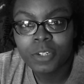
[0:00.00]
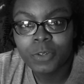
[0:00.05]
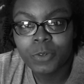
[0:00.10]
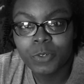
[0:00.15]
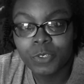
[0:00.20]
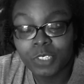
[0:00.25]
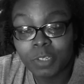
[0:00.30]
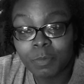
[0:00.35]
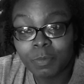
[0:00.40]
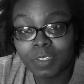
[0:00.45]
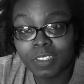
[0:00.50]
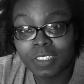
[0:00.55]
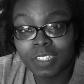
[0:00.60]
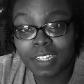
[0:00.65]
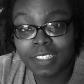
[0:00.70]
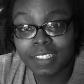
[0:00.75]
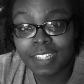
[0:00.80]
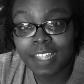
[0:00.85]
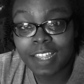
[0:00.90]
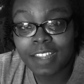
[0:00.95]
or something
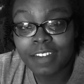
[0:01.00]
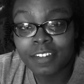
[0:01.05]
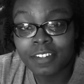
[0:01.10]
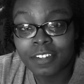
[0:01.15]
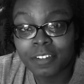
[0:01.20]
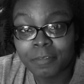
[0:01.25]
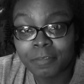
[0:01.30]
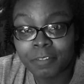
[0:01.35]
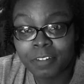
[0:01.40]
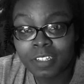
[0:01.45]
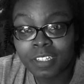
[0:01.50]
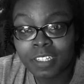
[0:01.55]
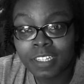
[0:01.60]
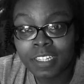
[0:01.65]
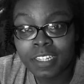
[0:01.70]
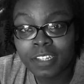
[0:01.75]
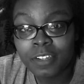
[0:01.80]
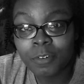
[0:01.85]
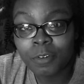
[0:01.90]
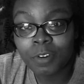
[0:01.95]
like that
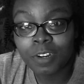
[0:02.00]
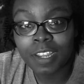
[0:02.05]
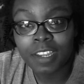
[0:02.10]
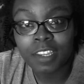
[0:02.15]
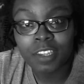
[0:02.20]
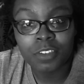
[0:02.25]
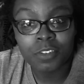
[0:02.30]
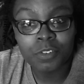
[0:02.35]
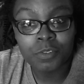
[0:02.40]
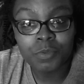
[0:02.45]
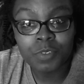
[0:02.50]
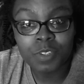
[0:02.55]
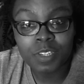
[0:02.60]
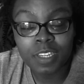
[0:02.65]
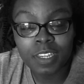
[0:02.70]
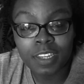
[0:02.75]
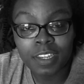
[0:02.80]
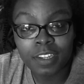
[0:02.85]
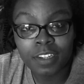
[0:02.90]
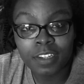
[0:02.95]
differently, or like
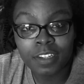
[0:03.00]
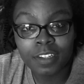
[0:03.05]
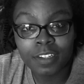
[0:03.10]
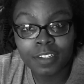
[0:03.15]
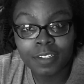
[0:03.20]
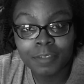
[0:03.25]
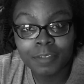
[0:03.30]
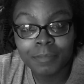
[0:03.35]
using